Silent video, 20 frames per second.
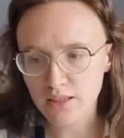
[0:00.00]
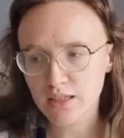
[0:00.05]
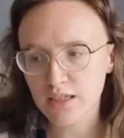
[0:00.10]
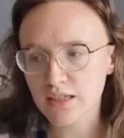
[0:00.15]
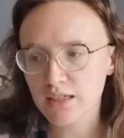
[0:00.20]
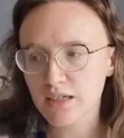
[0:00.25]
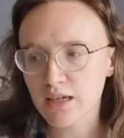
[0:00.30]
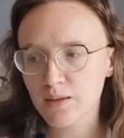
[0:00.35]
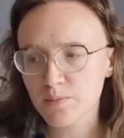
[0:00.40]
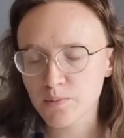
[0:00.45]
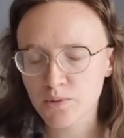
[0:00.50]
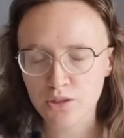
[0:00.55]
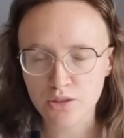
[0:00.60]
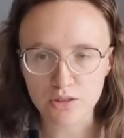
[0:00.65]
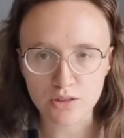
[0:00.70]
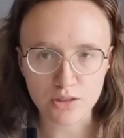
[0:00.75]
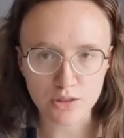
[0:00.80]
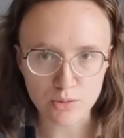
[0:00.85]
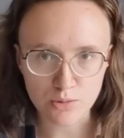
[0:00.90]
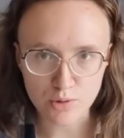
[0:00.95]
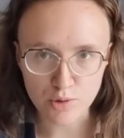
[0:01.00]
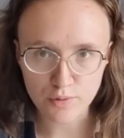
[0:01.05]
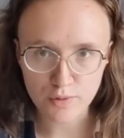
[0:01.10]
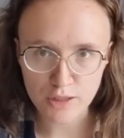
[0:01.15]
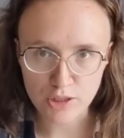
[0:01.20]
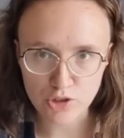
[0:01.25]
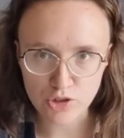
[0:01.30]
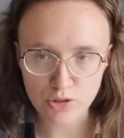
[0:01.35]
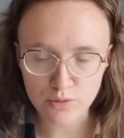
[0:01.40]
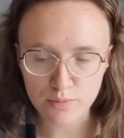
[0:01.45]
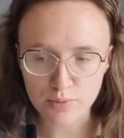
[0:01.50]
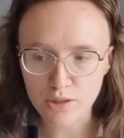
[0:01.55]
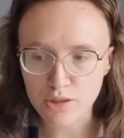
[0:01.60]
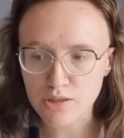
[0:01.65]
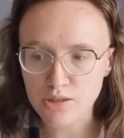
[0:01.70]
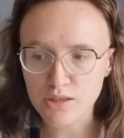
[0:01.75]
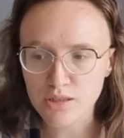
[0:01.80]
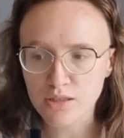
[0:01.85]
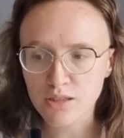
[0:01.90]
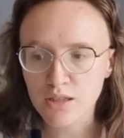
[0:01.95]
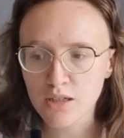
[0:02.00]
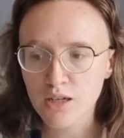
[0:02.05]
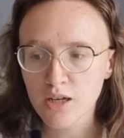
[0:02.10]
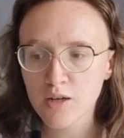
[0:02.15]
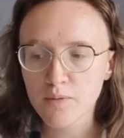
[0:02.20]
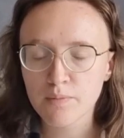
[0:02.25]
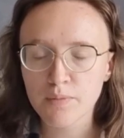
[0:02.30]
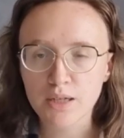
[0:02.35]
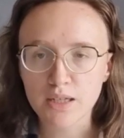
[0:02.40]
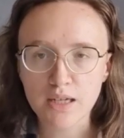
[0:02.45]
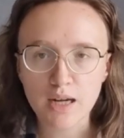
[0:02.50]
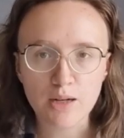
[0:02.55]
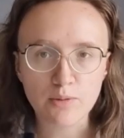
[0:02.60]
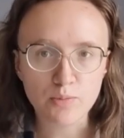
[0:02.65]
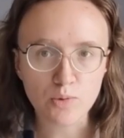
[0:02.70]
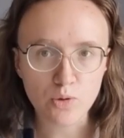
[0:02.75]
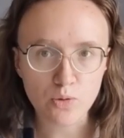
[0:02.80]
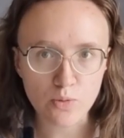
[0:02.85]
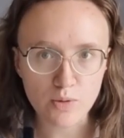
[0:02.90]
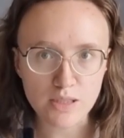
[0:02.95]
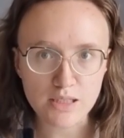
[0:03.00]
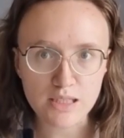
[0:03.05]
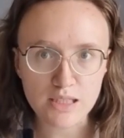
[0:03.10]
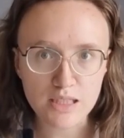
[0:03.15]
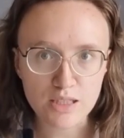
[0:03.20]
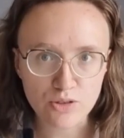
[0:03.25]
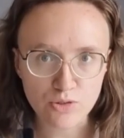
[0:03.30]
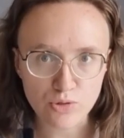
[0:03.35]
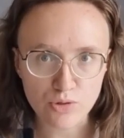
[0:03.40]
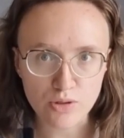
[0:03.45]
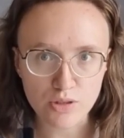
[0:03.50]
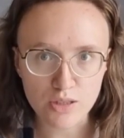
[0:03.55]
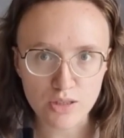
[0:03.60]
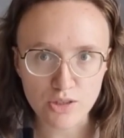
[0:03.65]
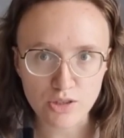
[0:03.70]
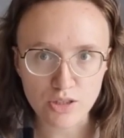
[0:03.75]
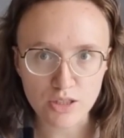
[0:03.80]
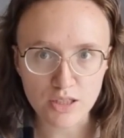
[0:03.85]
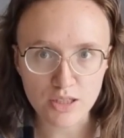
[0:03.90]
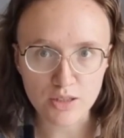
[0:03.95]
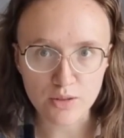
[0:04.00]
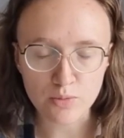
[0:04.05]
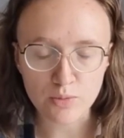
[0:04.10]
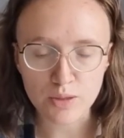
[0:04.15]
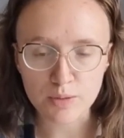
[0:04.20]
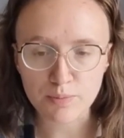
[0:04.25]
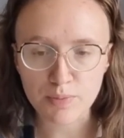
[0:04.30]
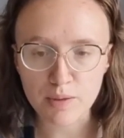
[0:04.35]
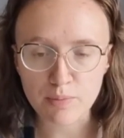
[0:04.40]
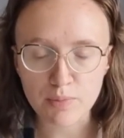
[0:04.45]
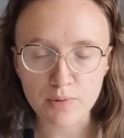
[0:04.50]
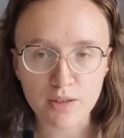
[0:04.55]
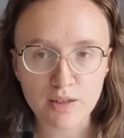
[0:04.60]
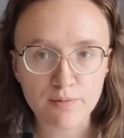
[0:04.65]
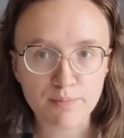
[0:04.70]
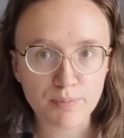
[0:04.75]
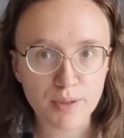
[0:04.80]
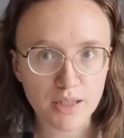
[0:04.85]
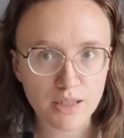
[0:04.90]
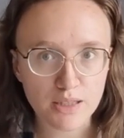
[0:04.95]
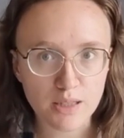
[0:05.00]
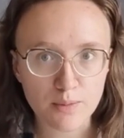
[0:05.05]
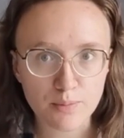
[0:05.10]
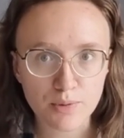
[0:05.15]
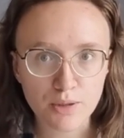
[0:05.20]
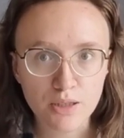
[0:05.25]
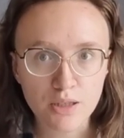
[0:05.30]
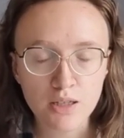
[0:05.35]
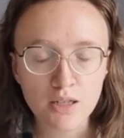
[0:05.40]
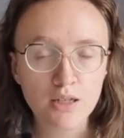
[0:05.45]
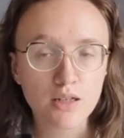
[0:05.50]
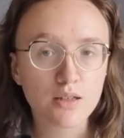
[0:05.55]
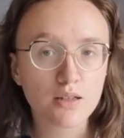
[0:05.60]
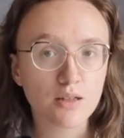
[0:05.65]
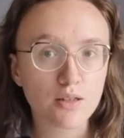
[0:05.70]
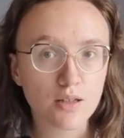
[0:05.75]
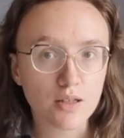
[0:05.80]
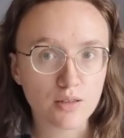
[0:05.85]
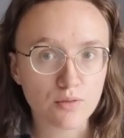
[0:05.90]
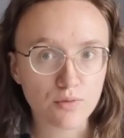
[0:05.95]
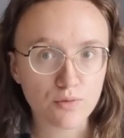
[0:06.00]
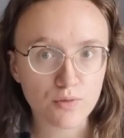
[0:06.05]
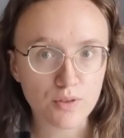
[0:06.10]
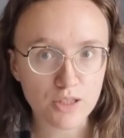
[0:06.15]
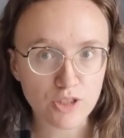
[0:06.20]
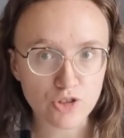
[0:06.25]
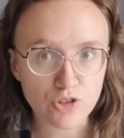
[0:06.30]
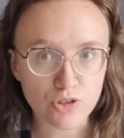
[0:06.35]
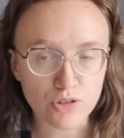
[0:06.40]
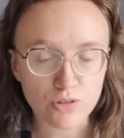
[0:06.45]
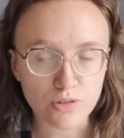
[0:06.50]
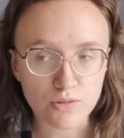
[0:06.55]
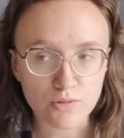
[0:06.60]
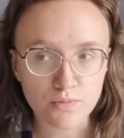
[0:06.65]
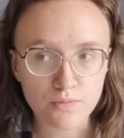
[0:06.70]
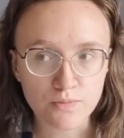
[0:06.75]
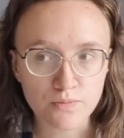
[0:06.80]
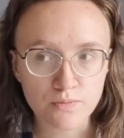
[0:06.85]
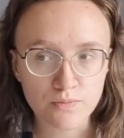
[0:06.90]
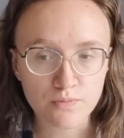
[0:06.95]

Like, I'm not a huge fiction person, but I'm always interested to hear what people have picked up in fictional